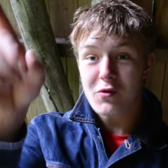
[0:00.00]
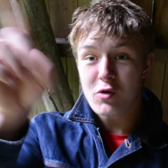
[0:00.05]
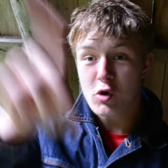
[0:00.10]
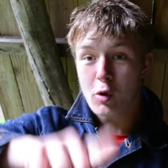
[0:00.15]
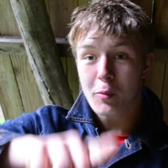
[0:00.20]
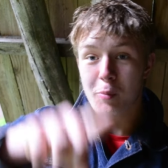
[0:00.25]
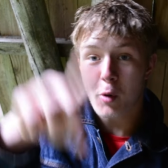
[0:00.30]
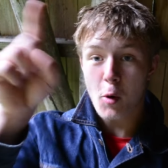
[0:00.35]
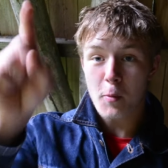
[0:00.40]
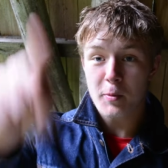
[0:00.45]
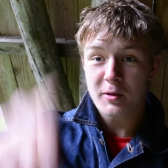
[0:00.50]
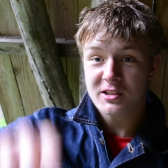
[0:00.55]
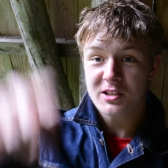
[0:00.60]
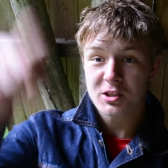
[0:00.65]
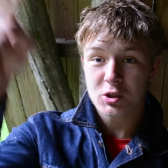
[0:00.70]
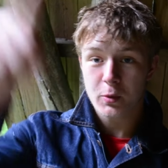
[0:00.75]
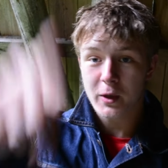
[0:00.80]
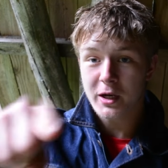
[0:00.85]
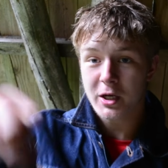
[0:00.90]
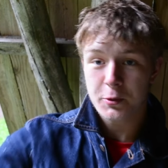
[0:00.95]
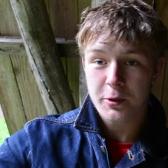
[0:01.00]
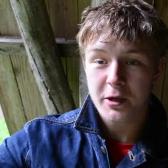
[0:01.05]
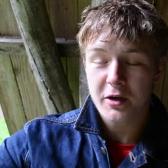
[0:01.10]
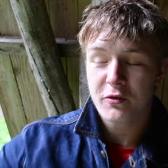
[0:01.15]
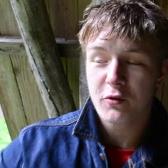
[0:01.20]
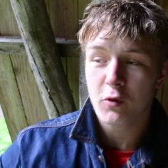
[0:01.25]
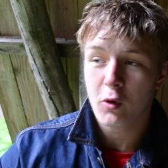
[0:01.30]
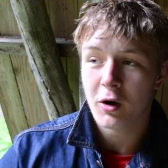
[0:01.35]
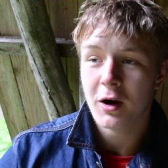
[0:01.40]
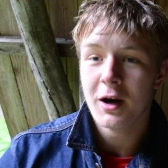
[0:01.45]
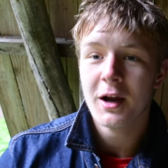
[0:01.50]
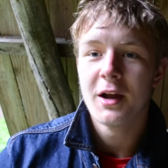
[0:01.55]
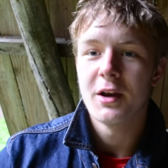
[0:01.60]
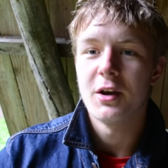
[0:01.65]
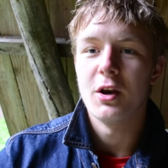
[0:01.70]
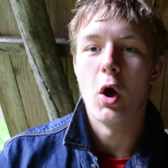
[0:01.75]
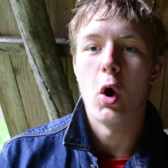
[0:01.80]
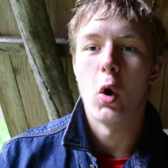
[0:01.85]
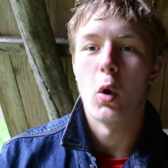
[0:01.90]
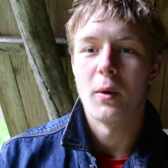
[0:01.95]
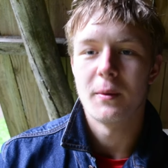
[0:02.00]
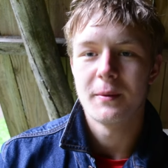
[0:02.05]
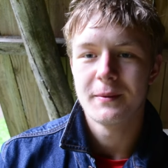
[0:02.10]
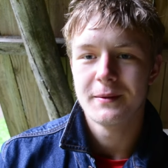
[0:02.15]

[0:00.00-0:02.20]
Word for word: your purpose in 2024. No,